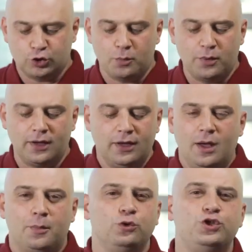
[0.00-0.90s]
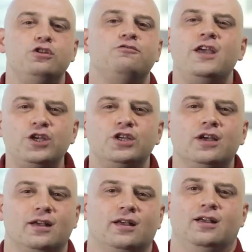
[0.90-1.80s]
they wanted for a long
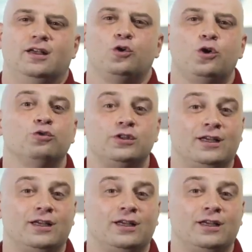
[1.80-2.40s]
time, to